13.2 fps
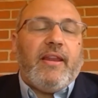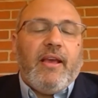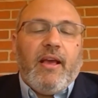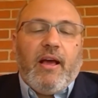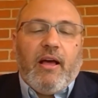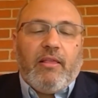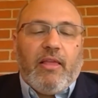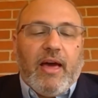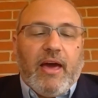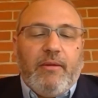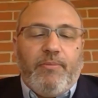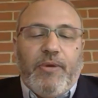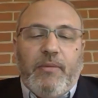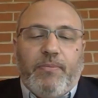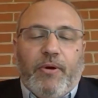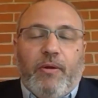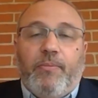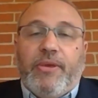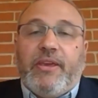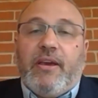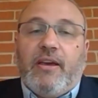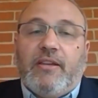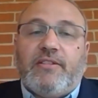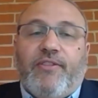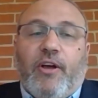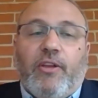a lot of people, because of
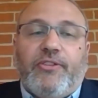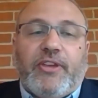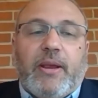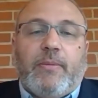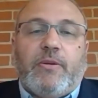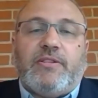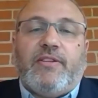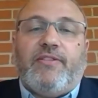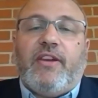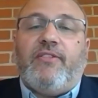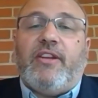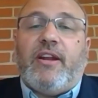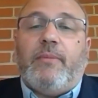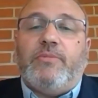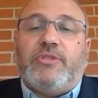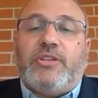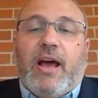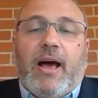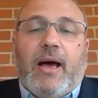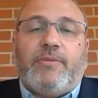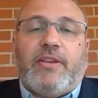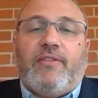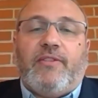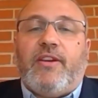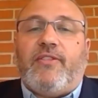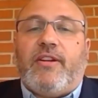Alzheimer's, have given up jobs, they've
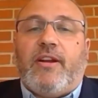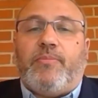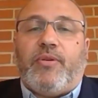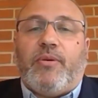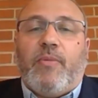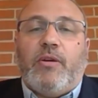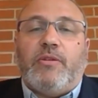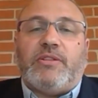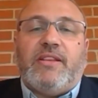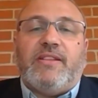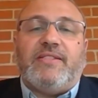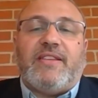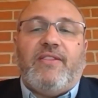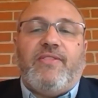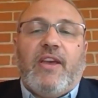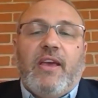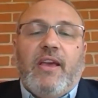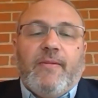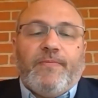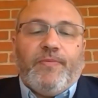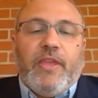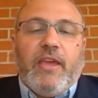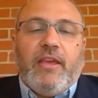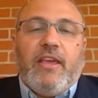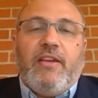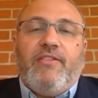given up promotions,
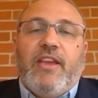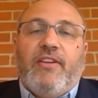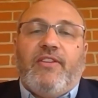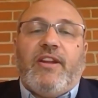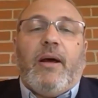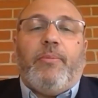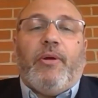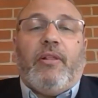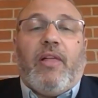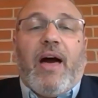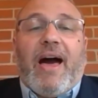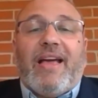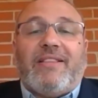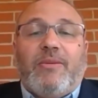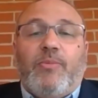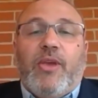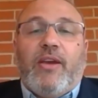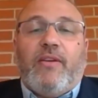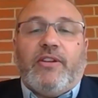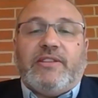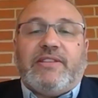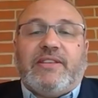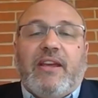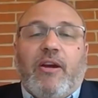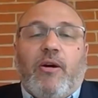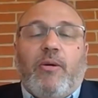they've given up a lot to be able to stay
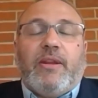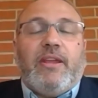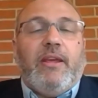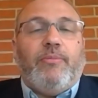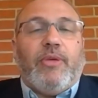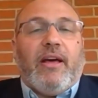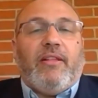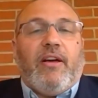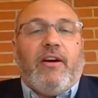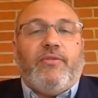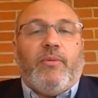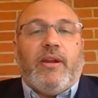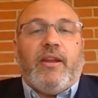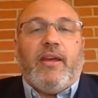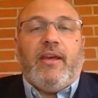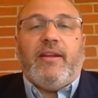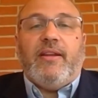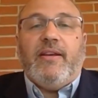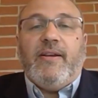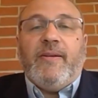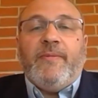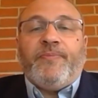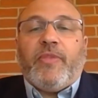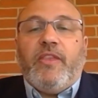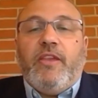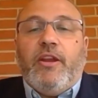home and keep that loved one. And,
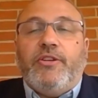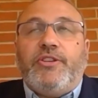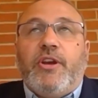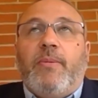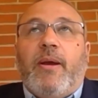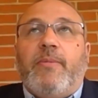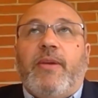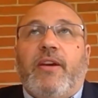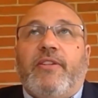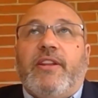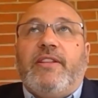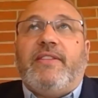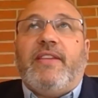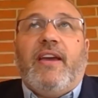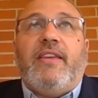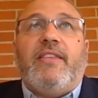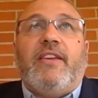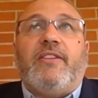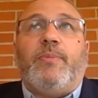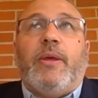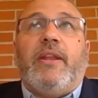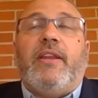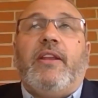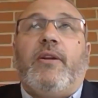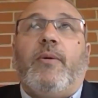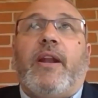you know, Joe might be able to tell you this, but, you
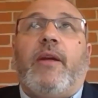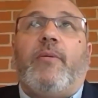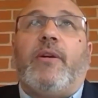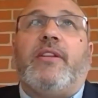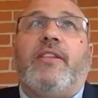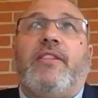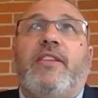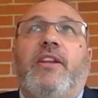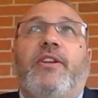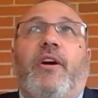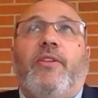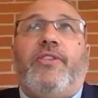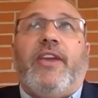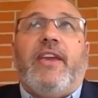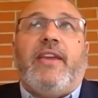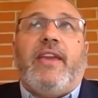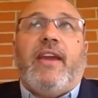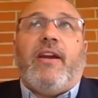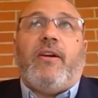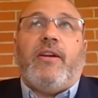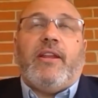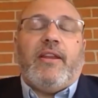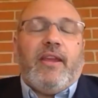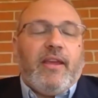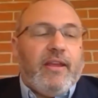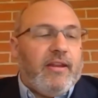know, when I worked at the adult daycare and
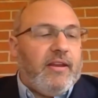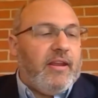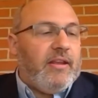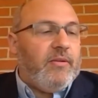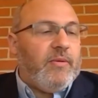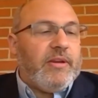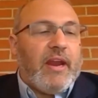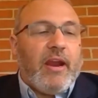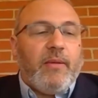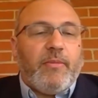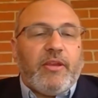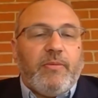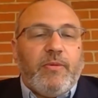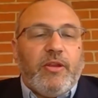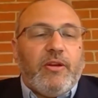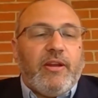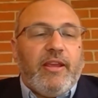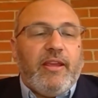the retirement community,